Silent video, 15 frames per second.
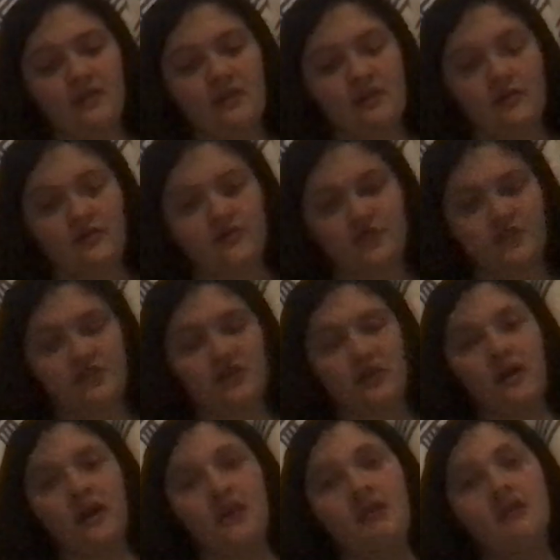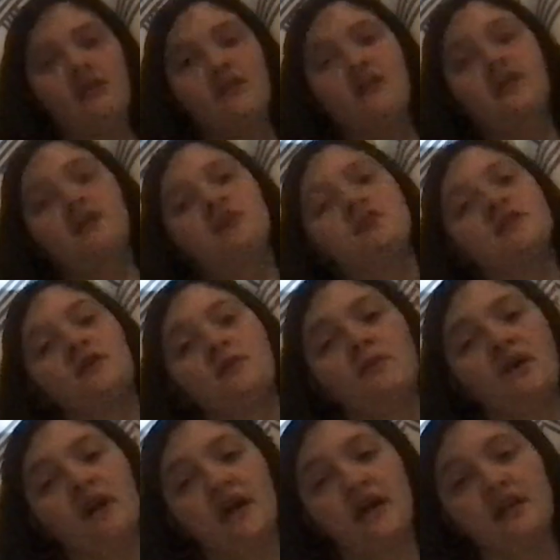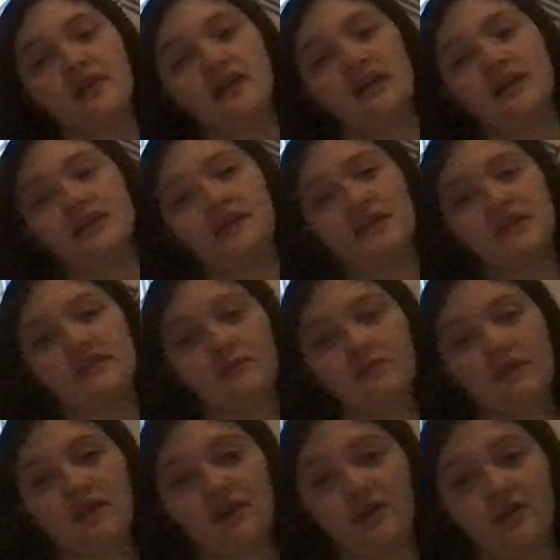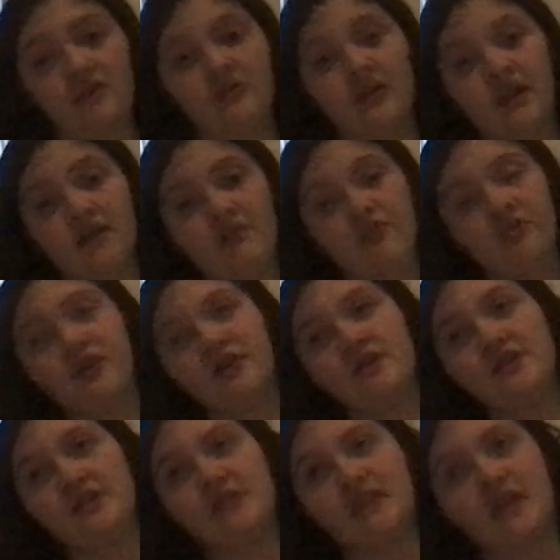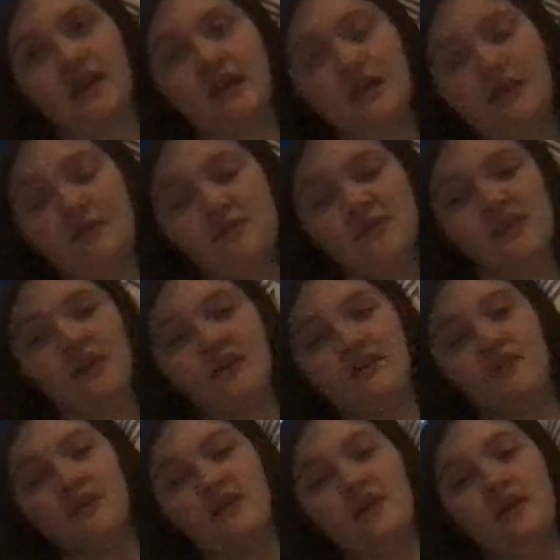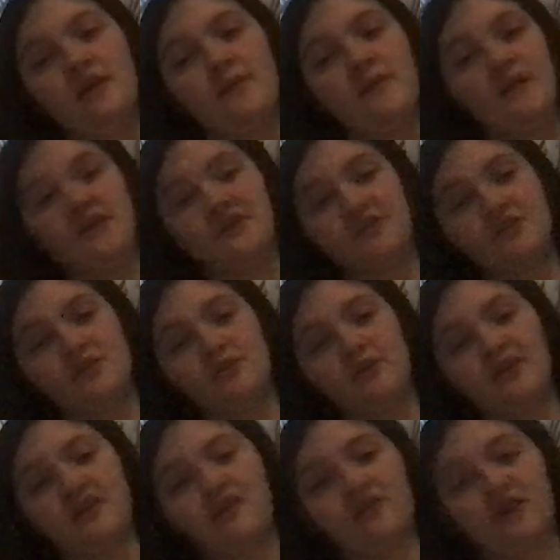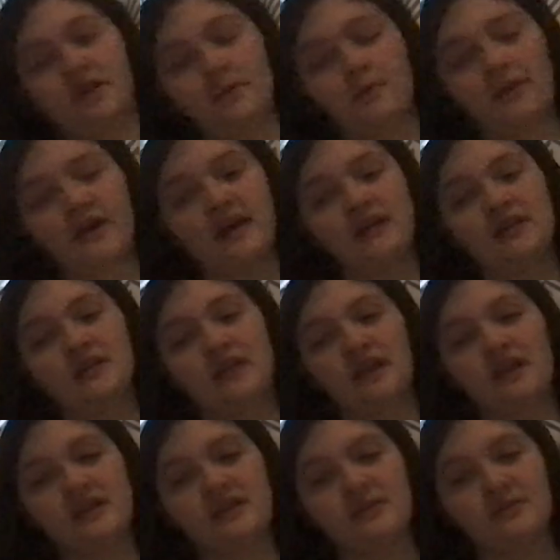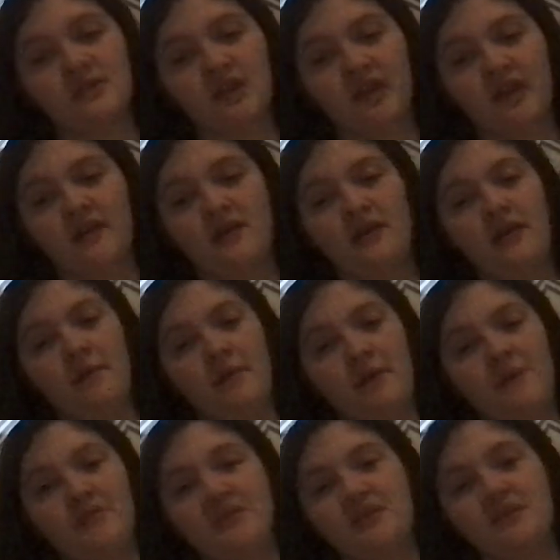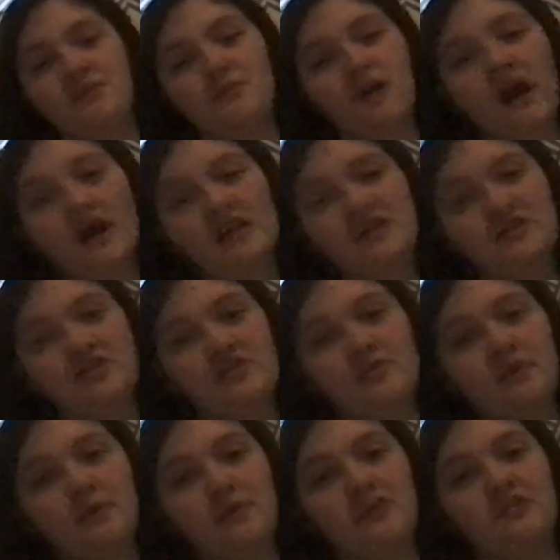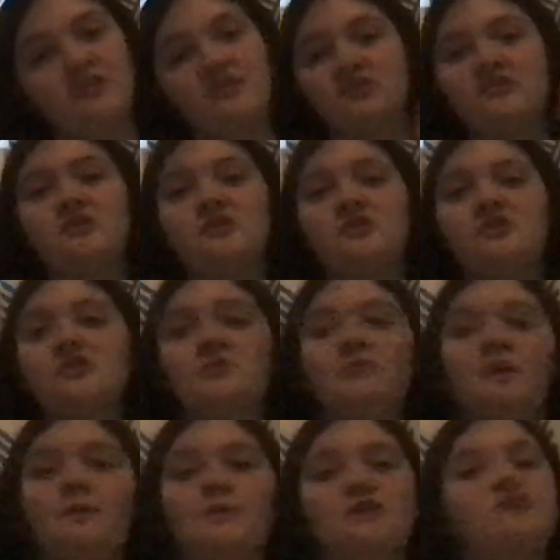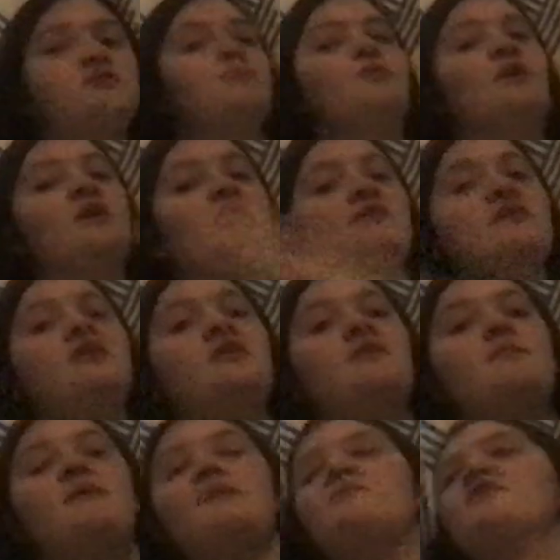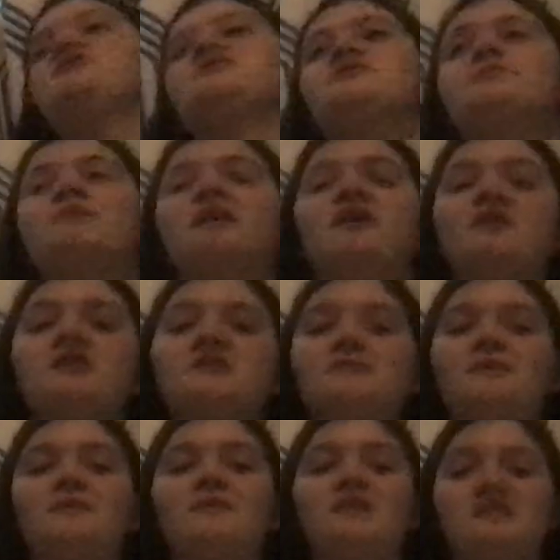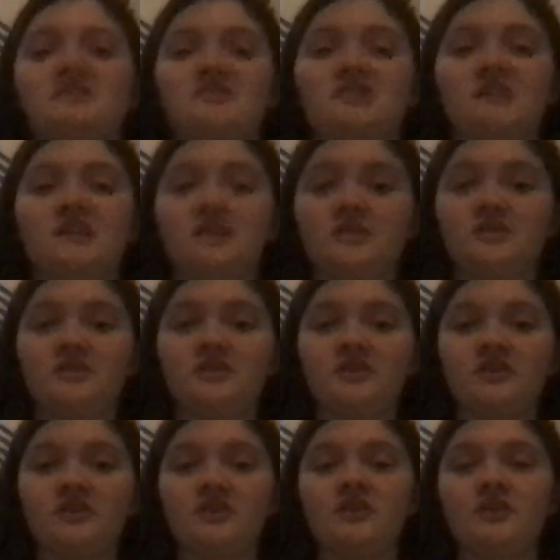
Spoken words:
for showing someone that did something great for you to thank them. So make sure this week you create a plan to thank someone. Like, maybe it's your pastor, maybe it's your sister, maybe it's your brother, maybe it's your parents, maybe it's your teacher,